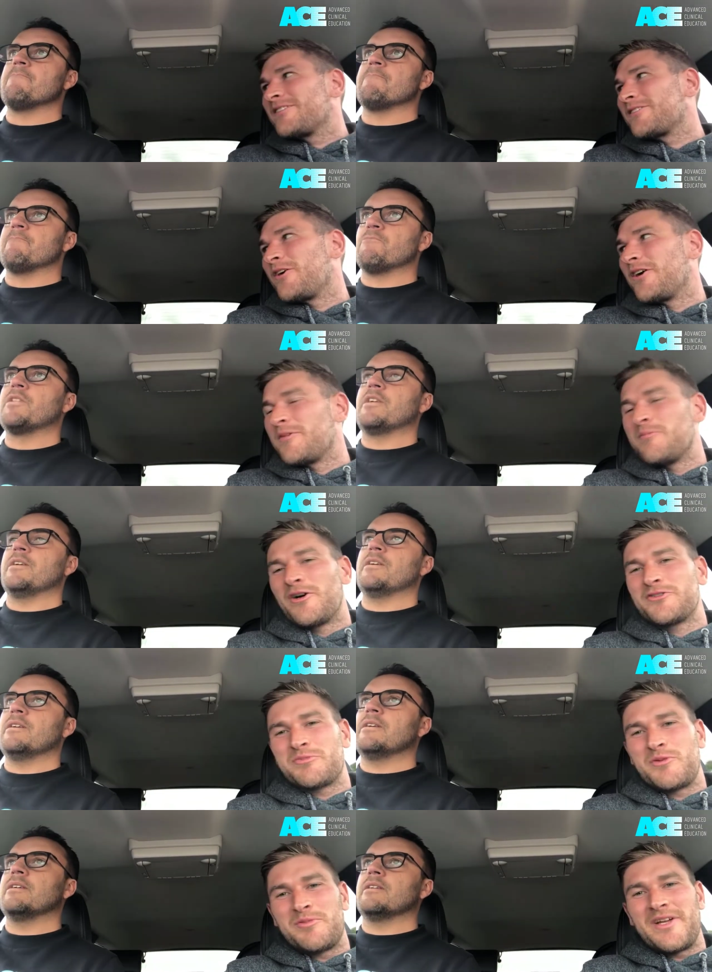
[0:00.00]
Speaker 1: it's gone in
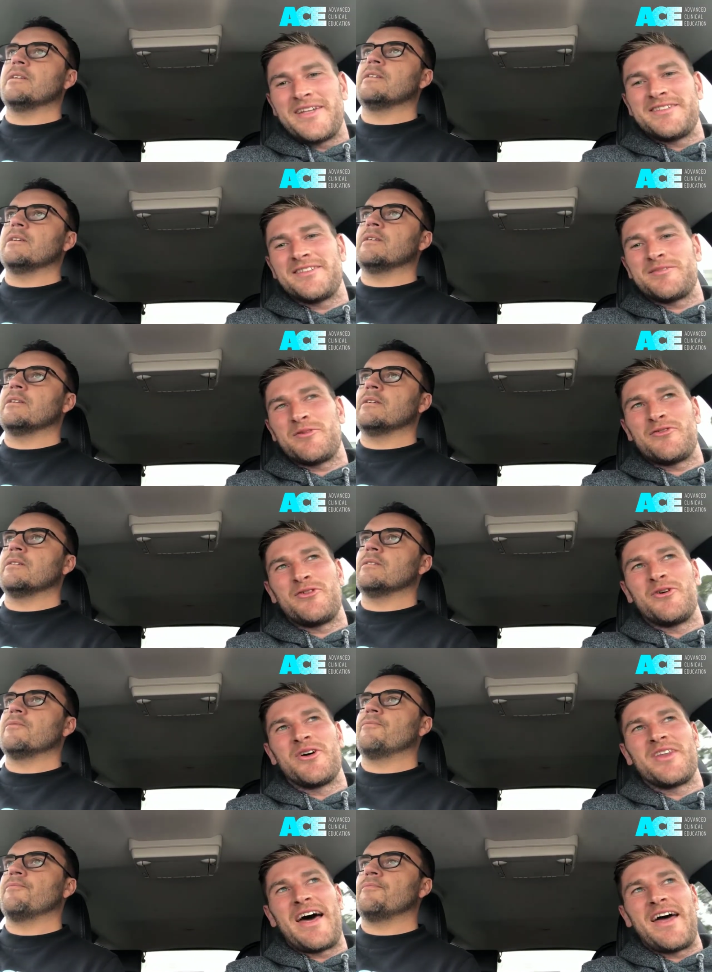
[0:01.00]
multiple places
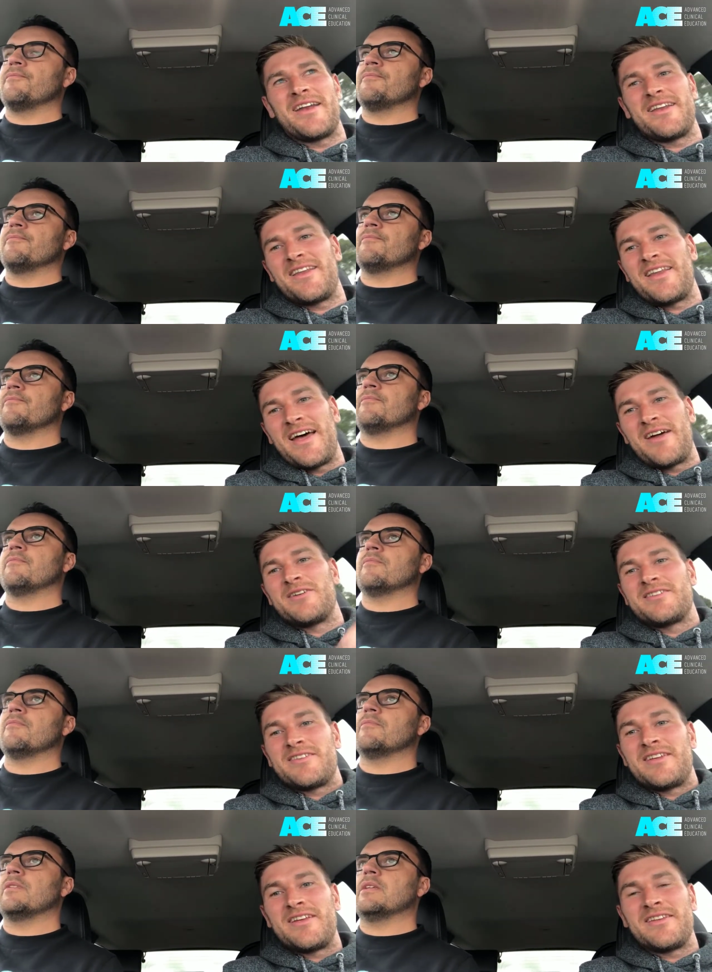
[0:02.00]
before that. That
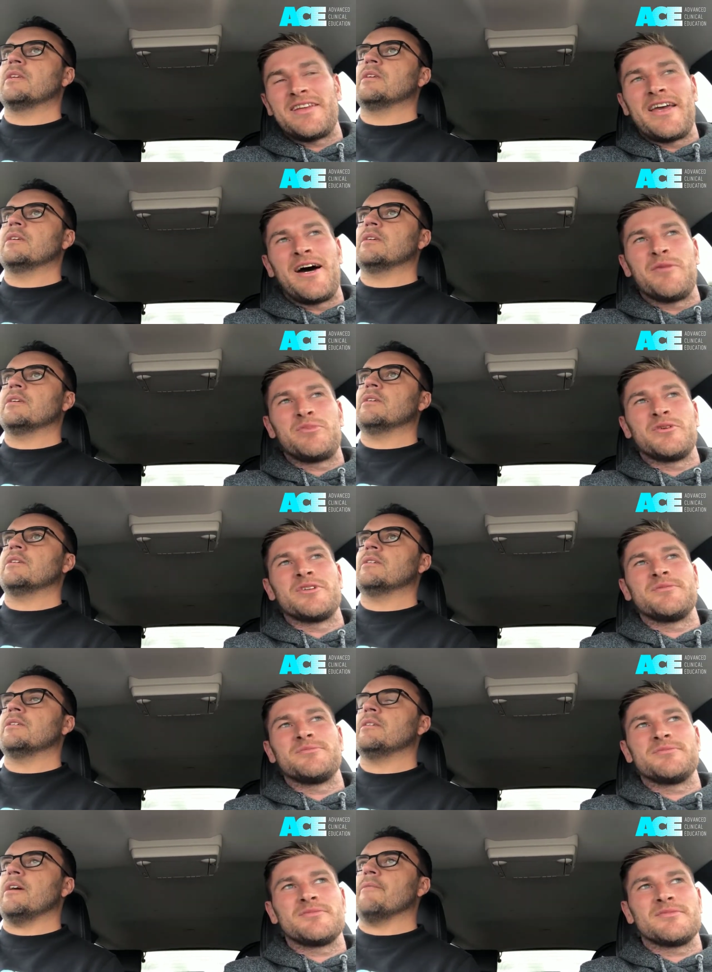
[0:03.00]
is the the output.
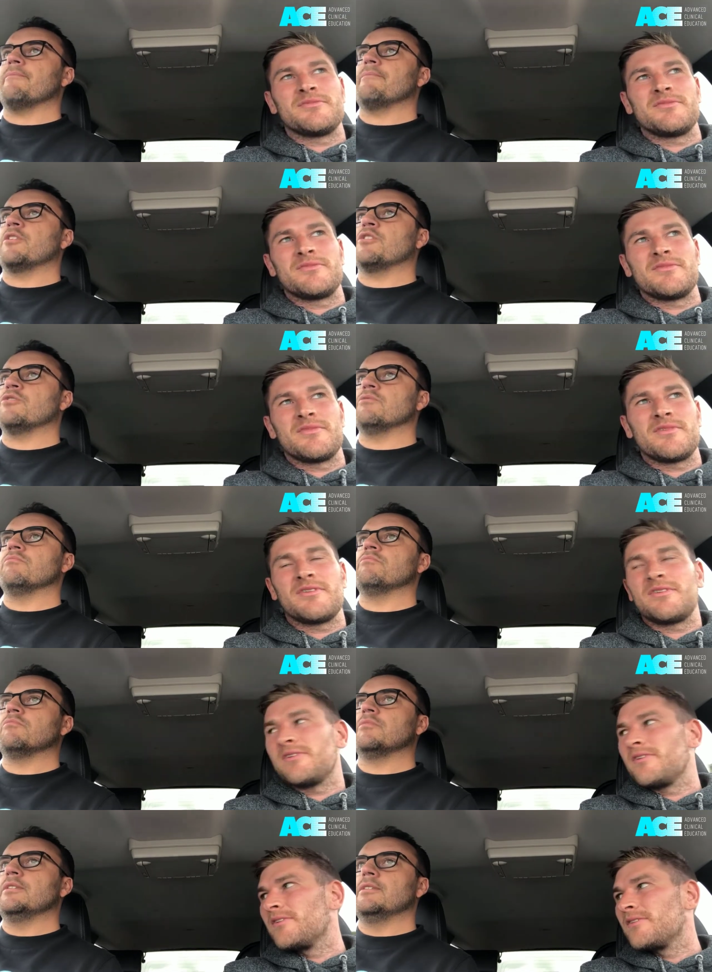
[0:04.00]
Yeah, cool.
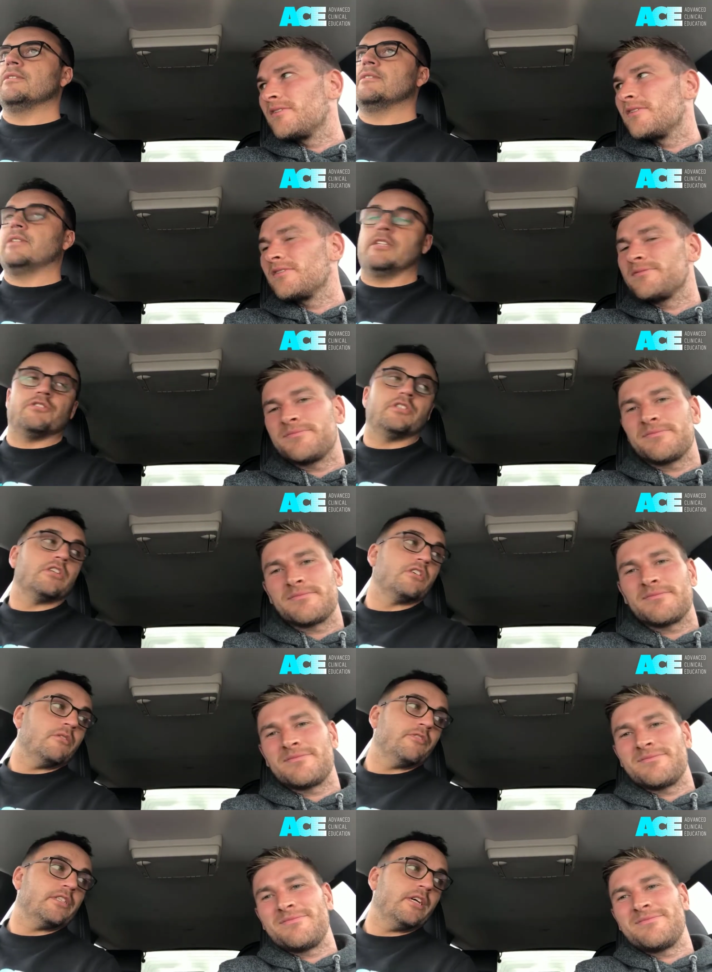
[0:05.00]
Interesting
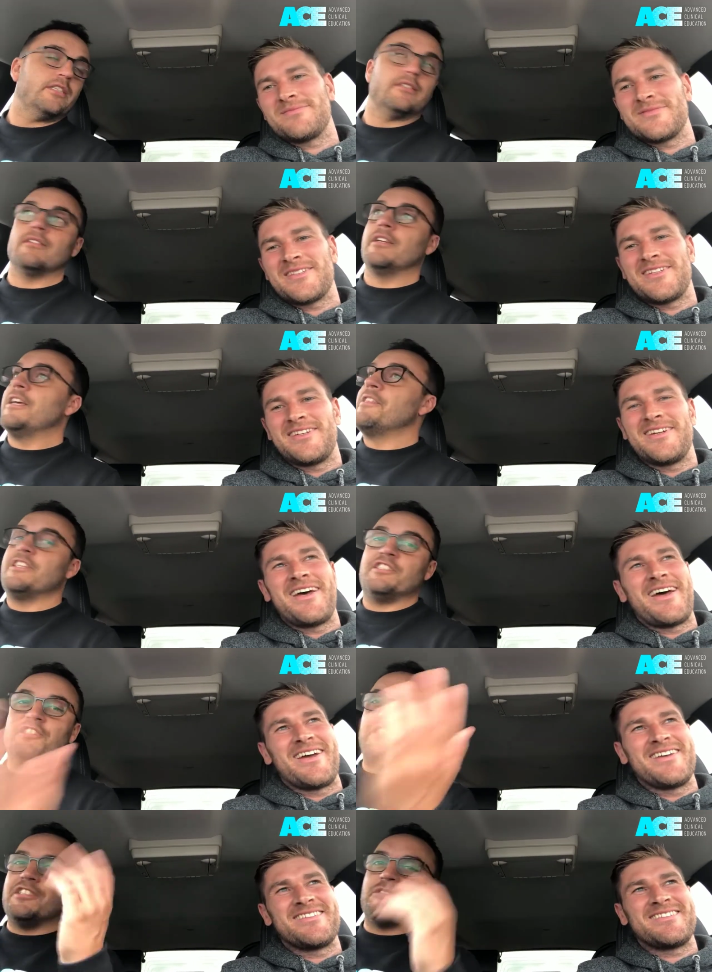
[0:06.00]
Speaker 2: conversation. Yeah. This
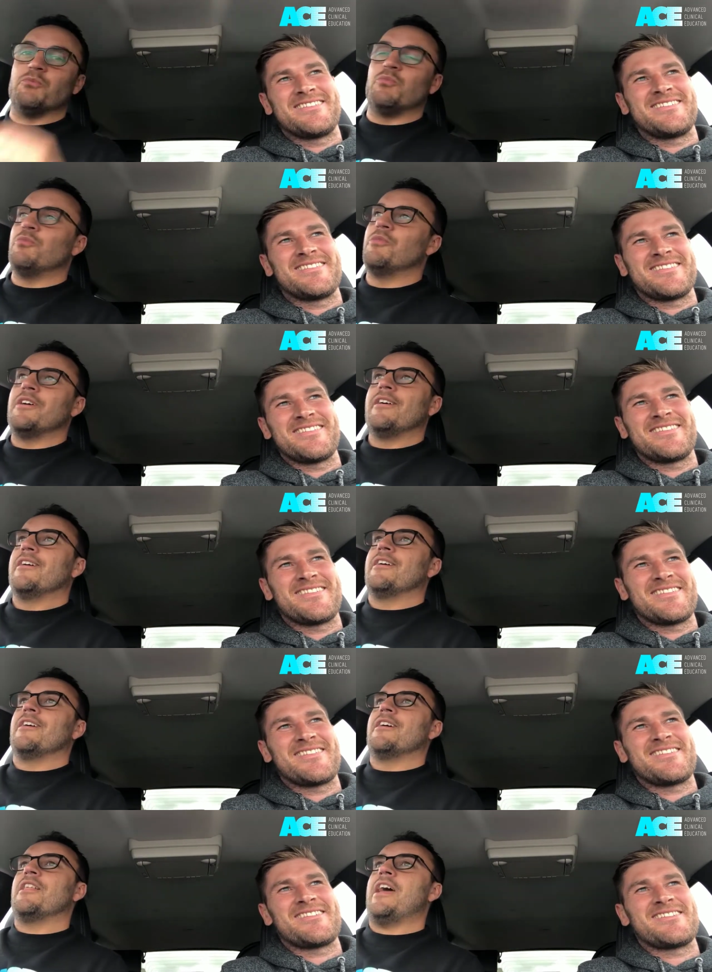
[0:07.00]
is just
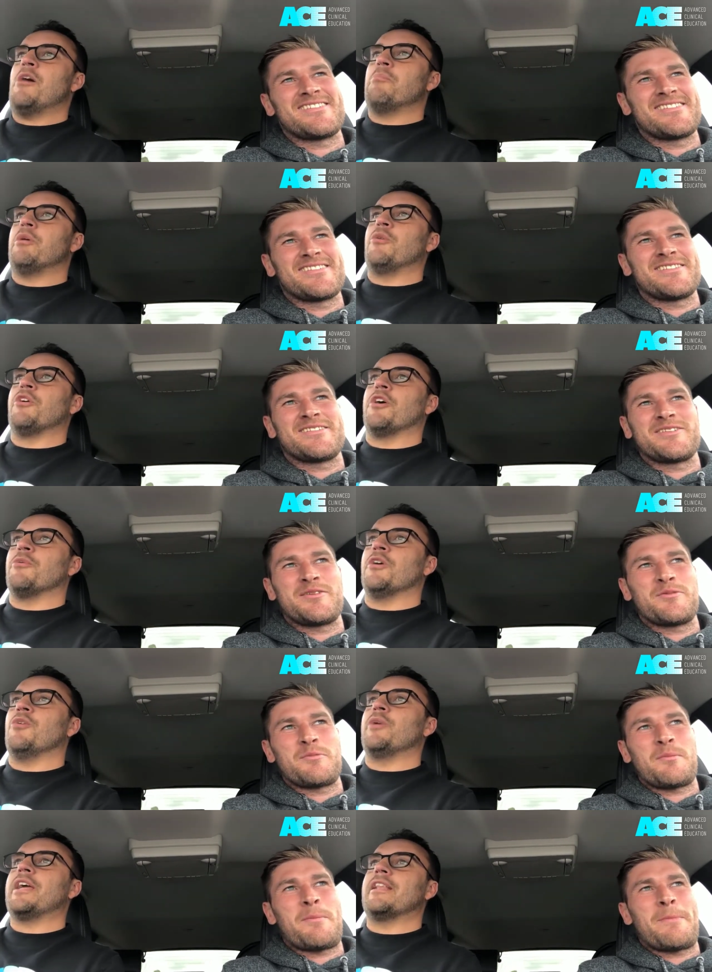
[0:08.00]
how Bo and I
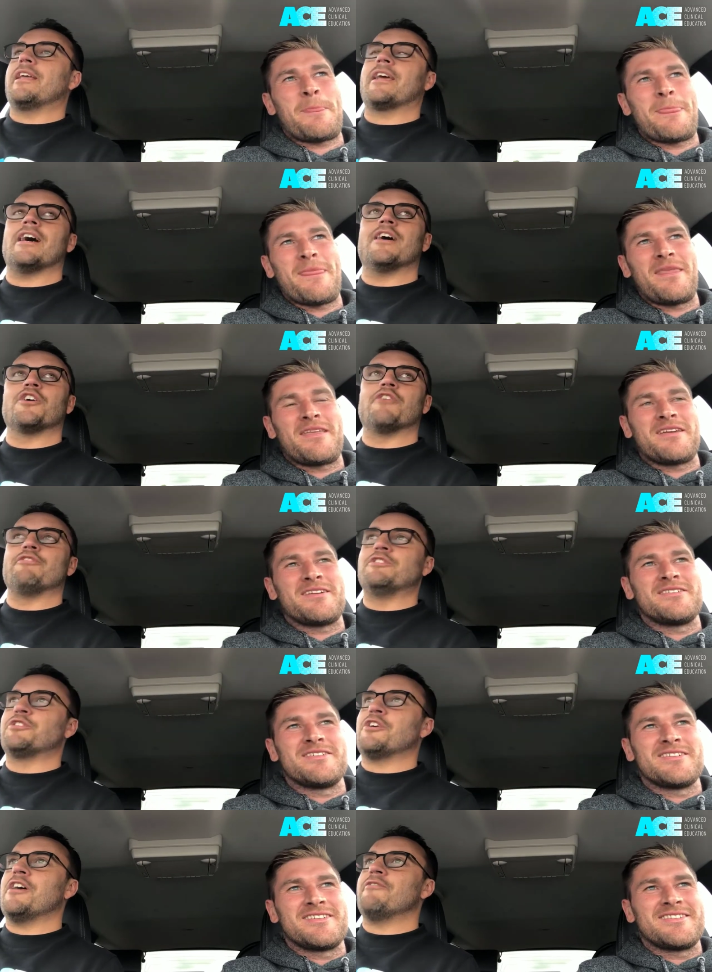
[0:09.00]
roll. We get in the car and go for a
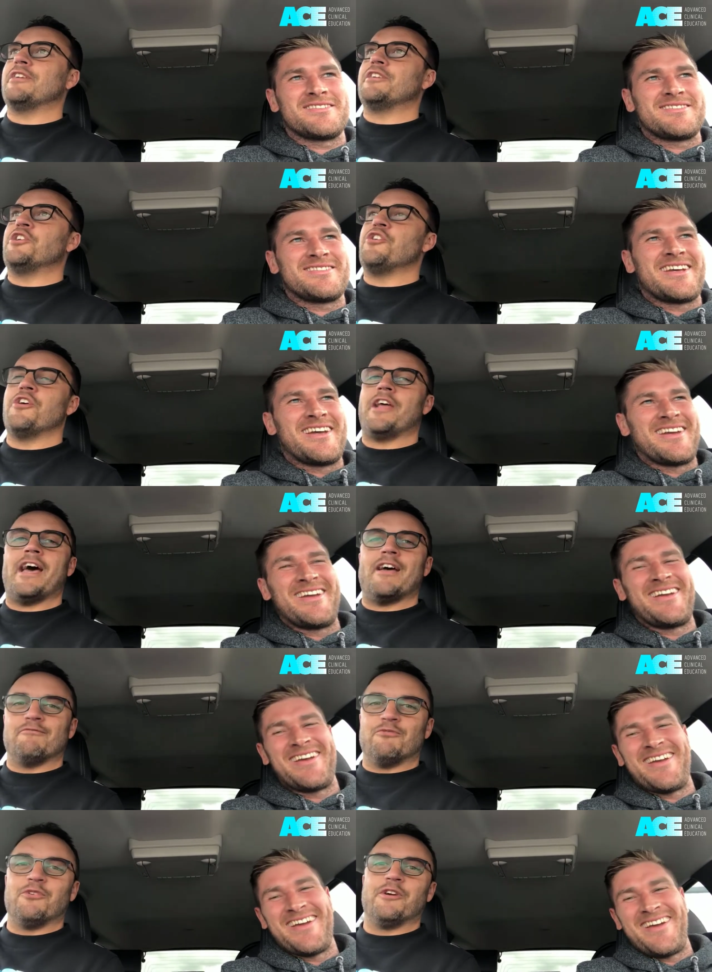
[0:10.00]
drive and nerd
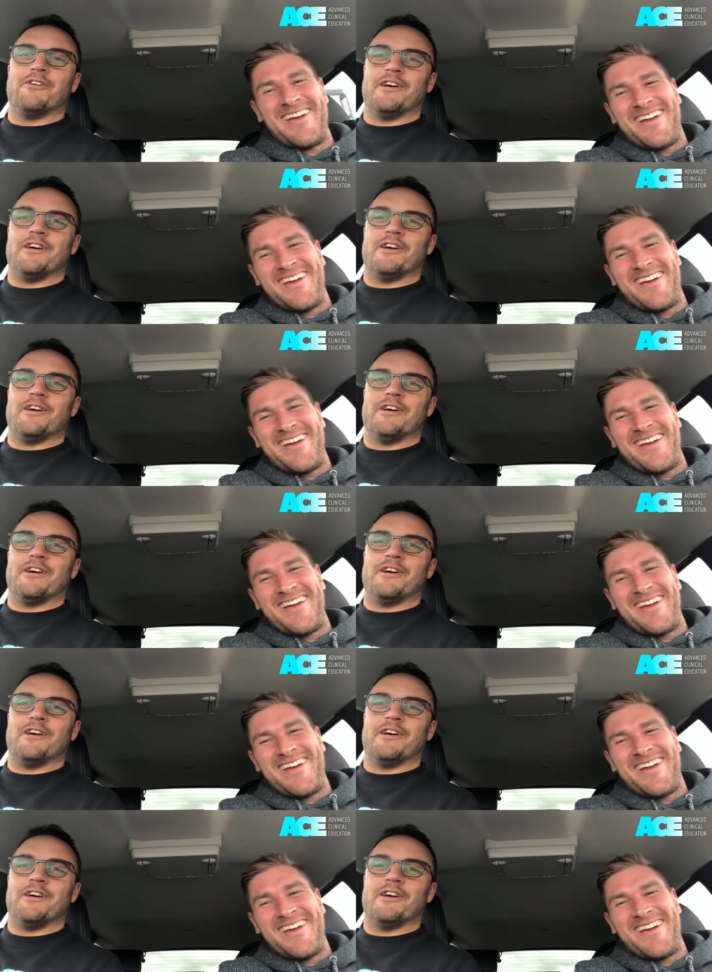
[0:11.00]
out real